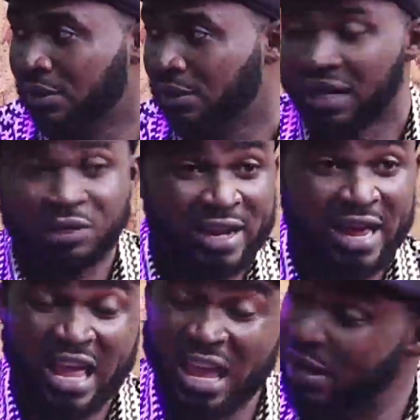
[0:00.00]
That's what they
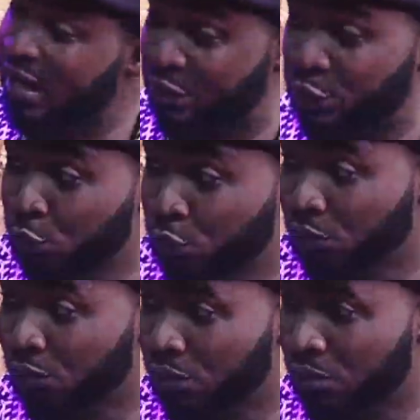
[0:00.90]
are aiming at you.
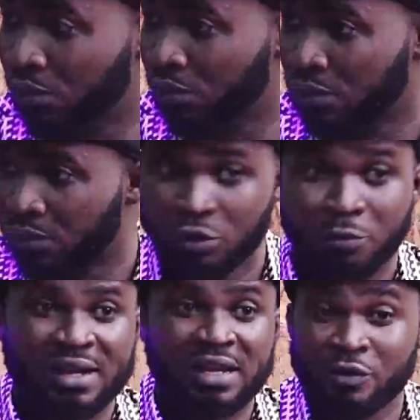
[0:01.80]
No
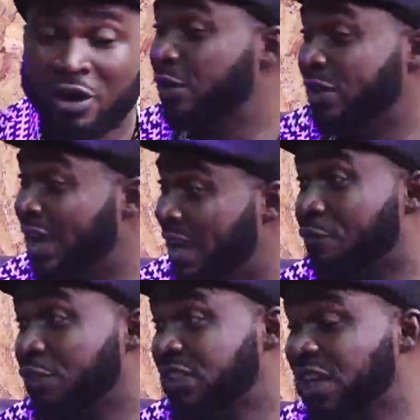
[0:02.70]
matter you are with
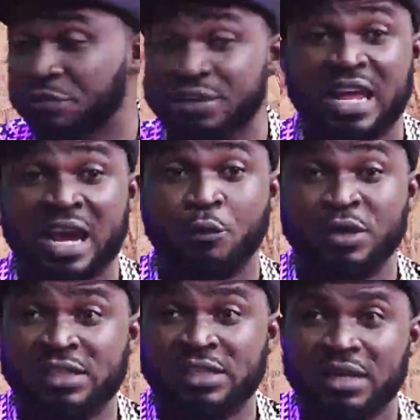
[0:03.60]
AK-47, they are
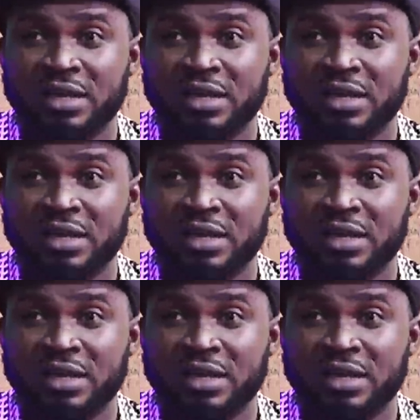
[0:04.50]
with